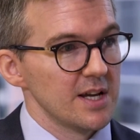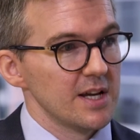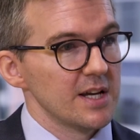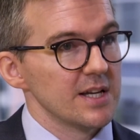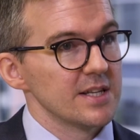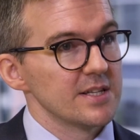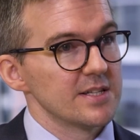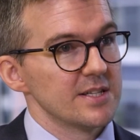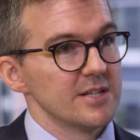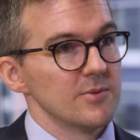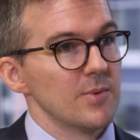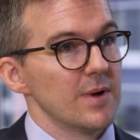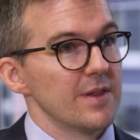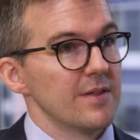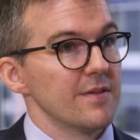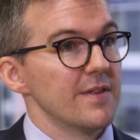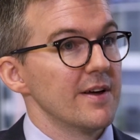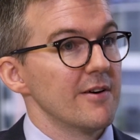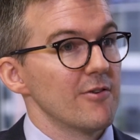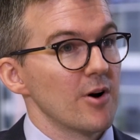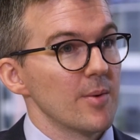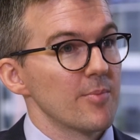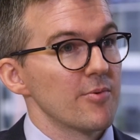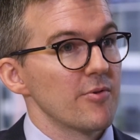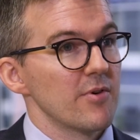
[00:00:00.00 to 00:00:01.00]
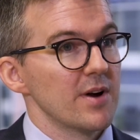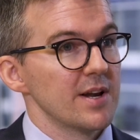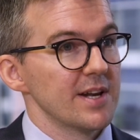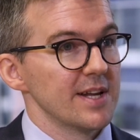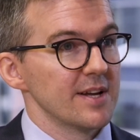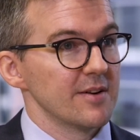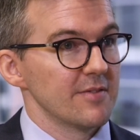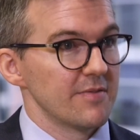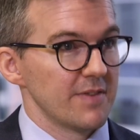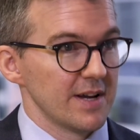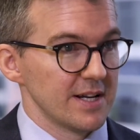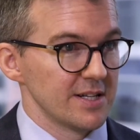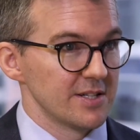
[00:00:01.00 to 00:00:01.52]
and see whether they're operating
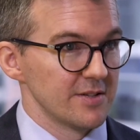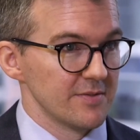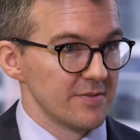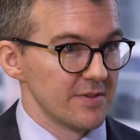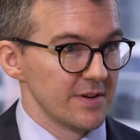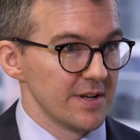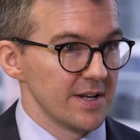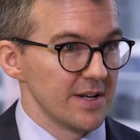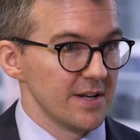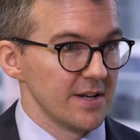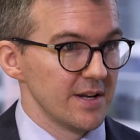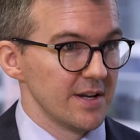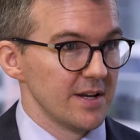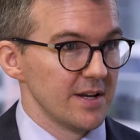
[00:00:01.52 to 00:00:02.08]
effectively.